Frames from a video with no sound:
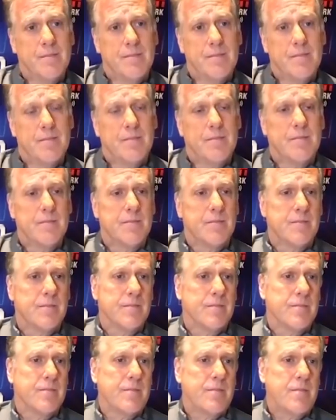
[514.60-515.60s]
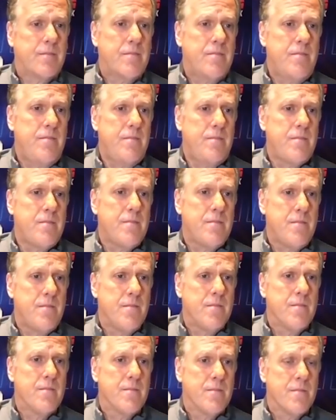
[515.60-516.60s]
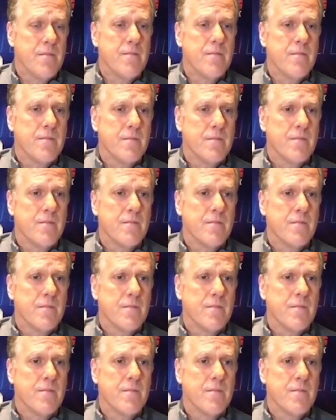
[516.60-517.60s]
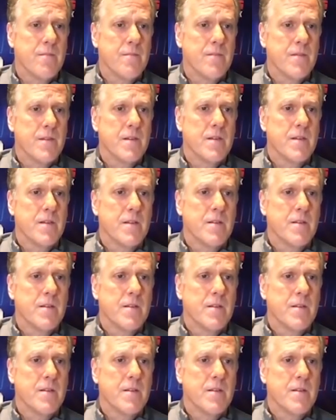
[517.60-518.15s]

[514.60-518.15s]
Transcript: No words are spoken by the person on screen.